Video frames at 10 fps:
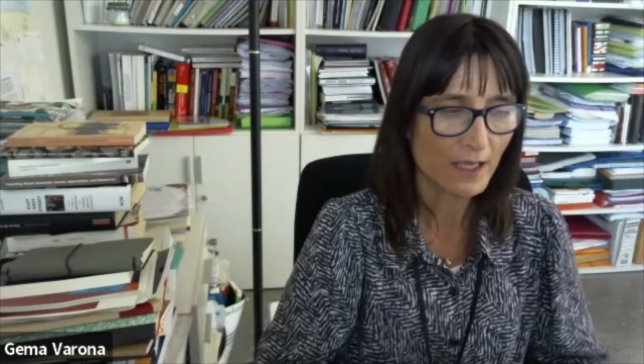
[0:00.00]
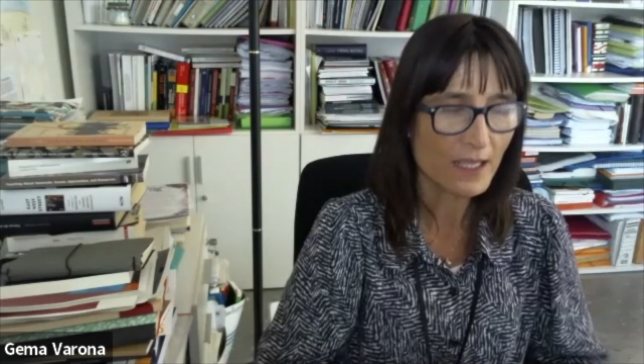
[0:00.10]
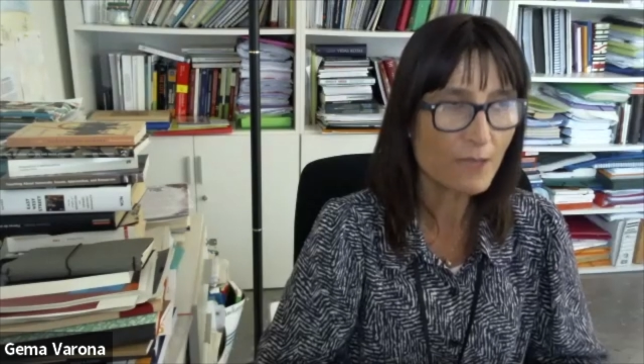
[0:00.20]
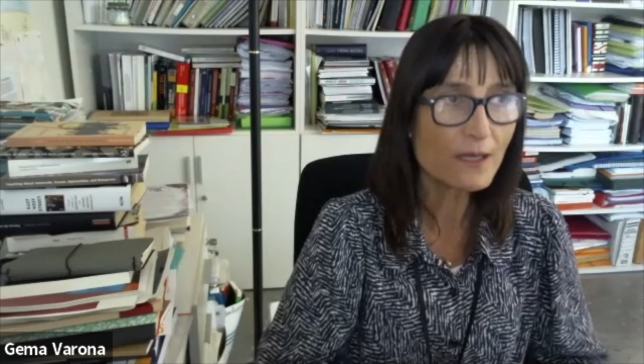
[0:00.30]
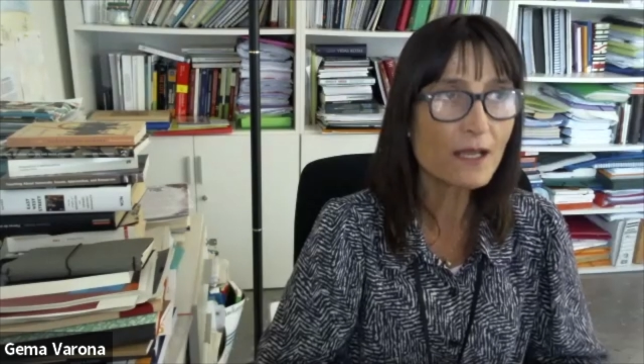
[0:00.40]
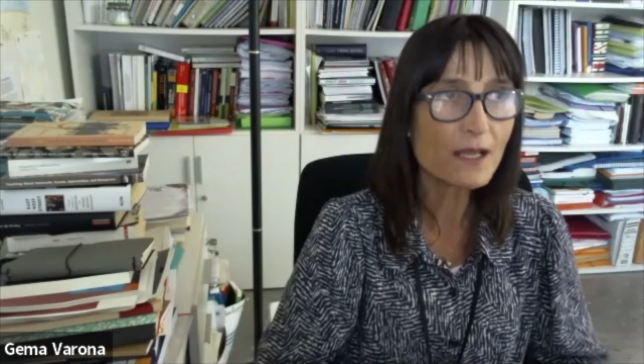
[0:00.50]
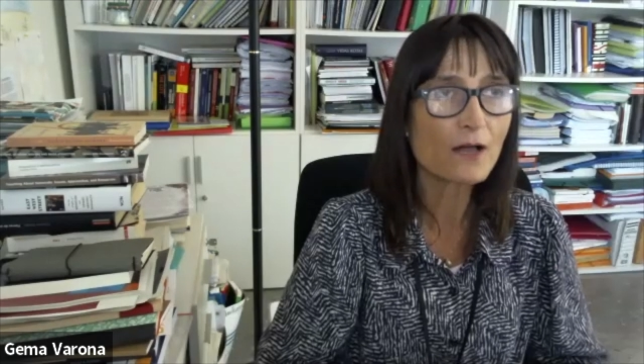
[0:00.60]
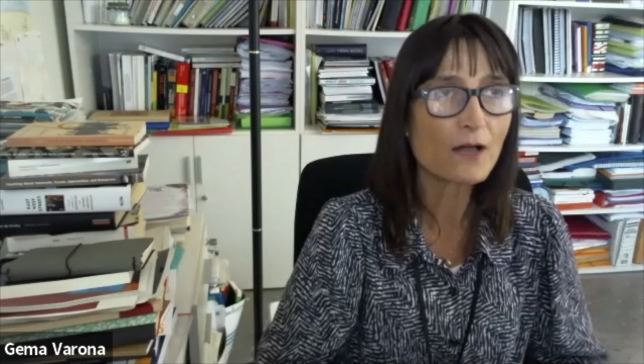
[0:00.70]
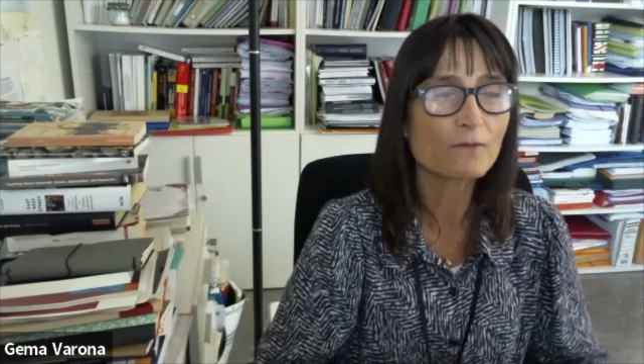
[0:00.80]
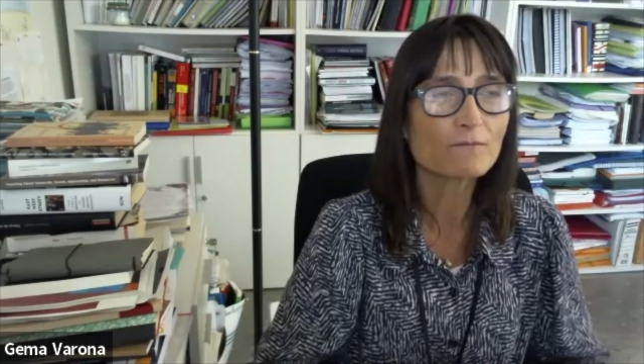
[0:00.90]
Even
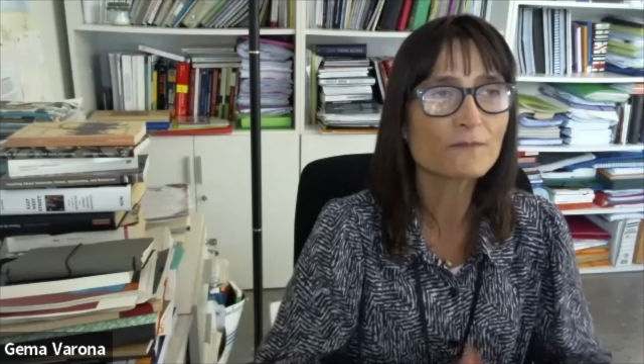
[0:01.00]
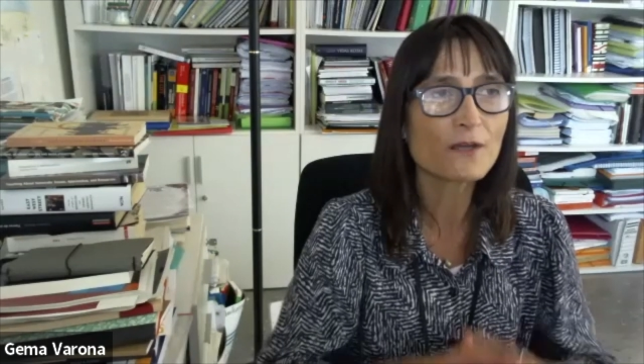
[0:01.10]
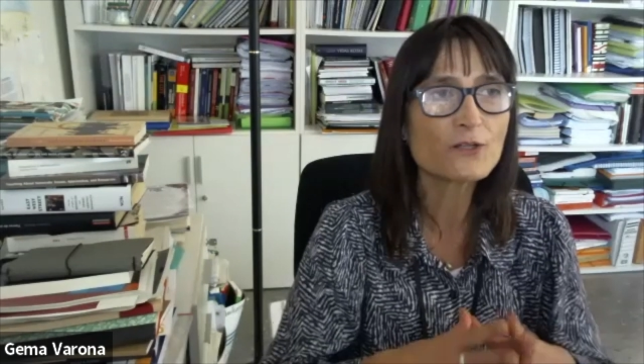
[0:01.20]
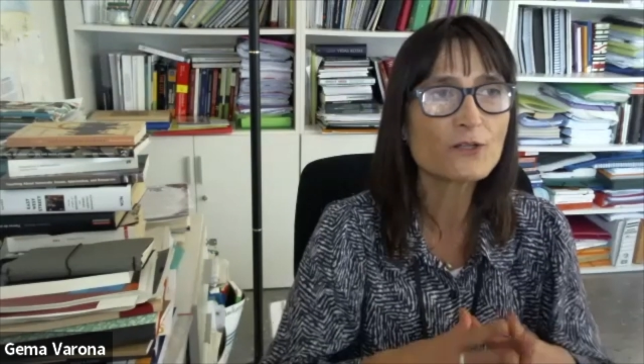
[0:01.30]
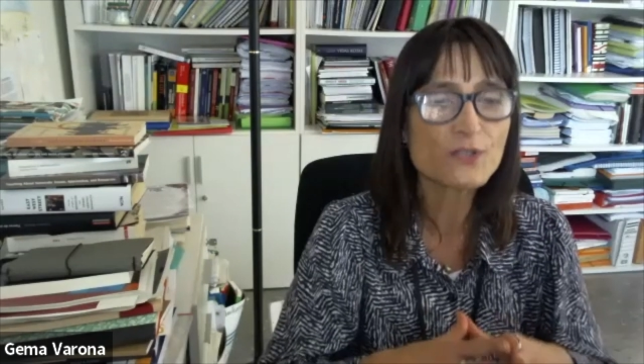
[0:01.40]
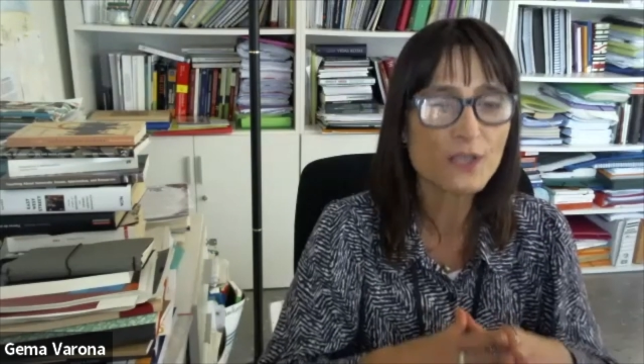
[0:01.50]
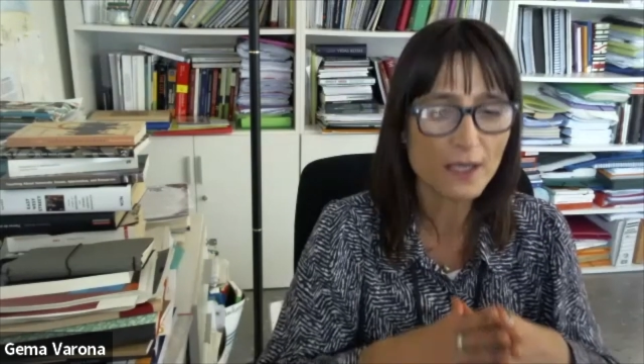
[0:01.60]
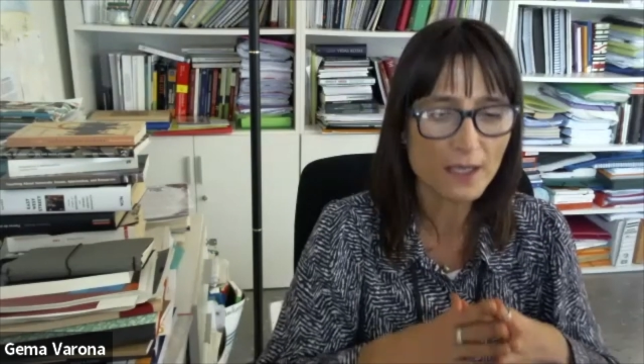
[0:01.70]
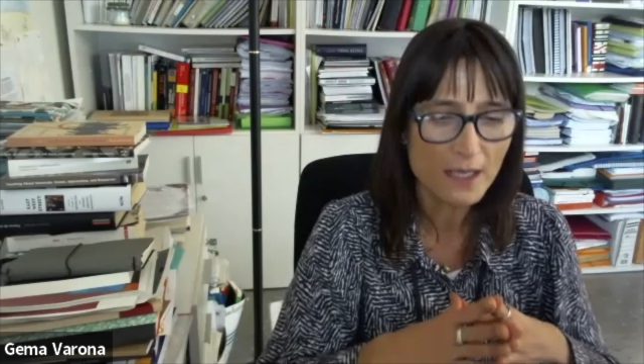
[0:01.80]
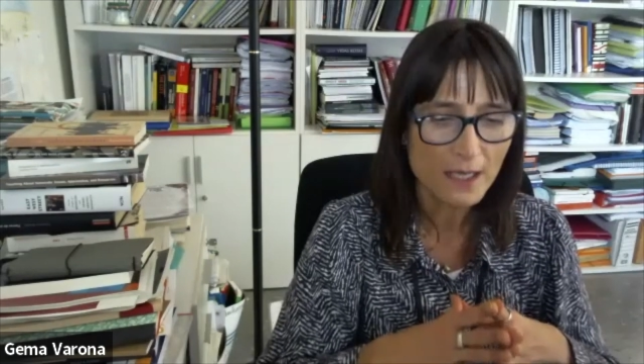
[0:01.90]
out there to
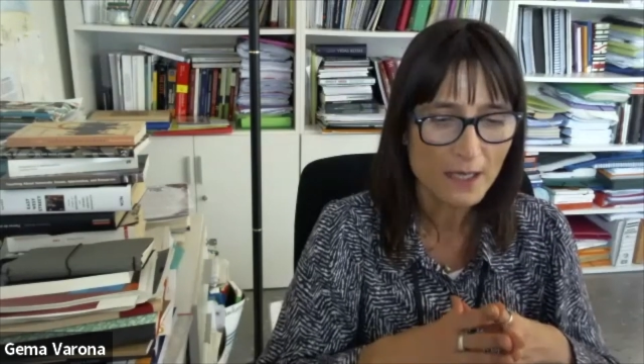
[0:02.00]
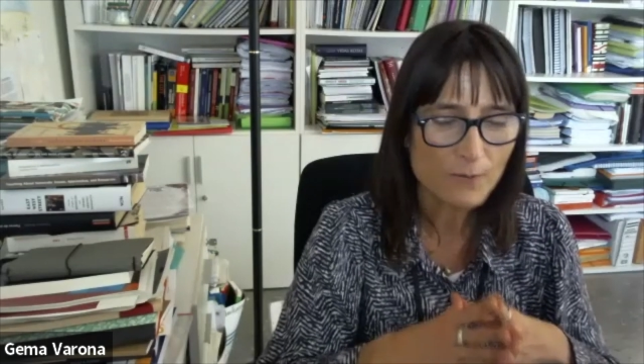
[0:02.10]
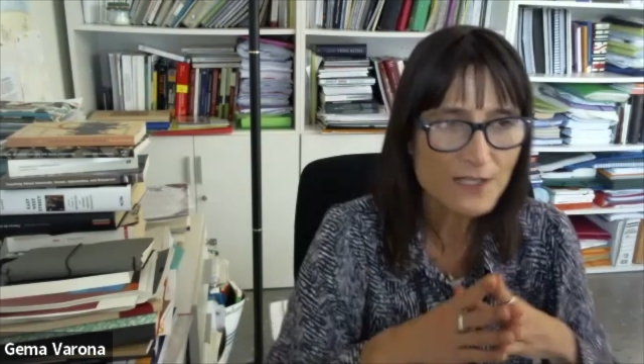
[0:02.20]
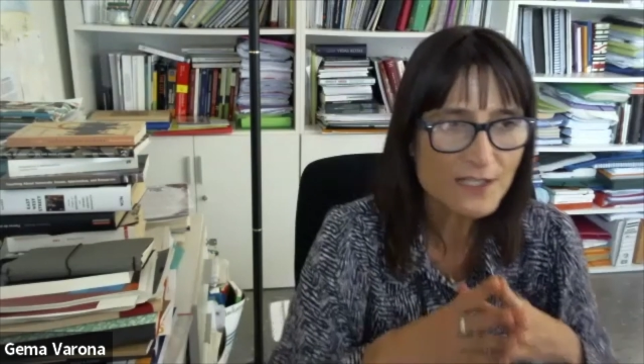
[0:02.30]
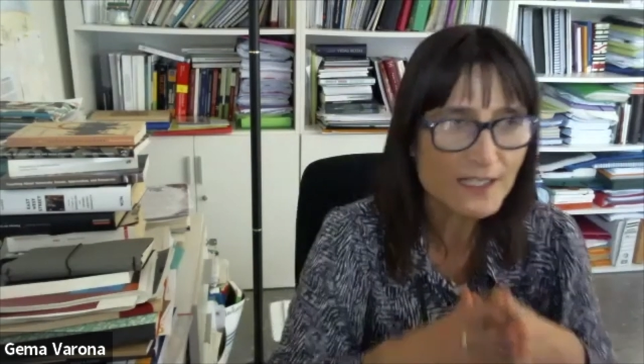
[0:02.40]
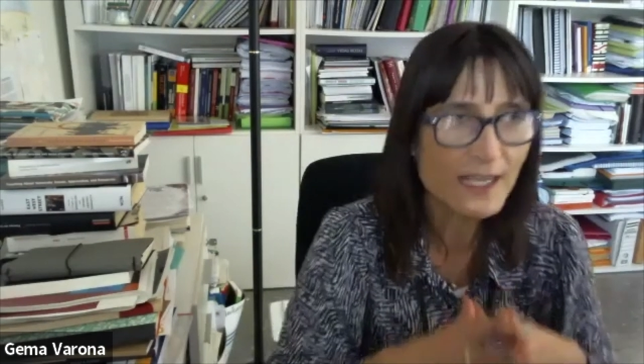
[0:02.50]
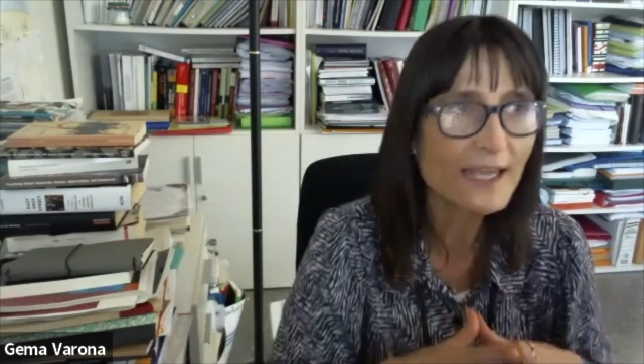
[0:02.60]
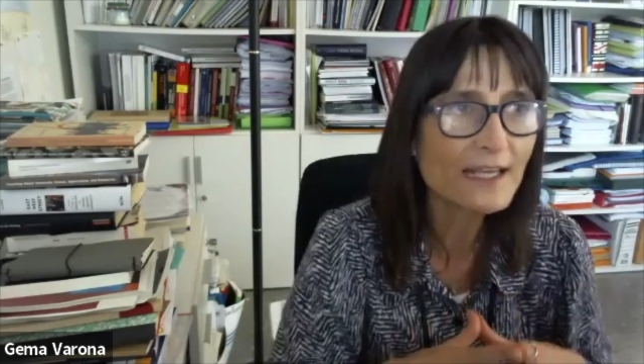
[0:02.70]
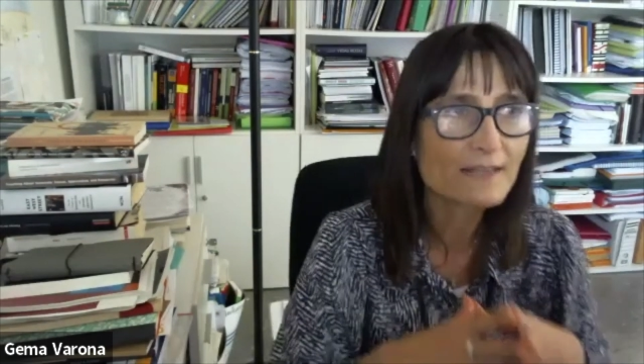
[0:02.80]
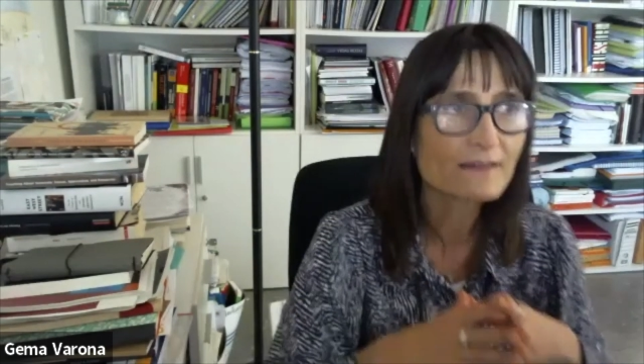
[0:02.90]
say
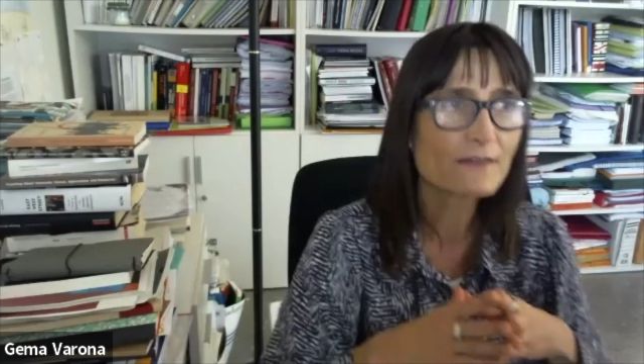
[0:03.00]
rescaling,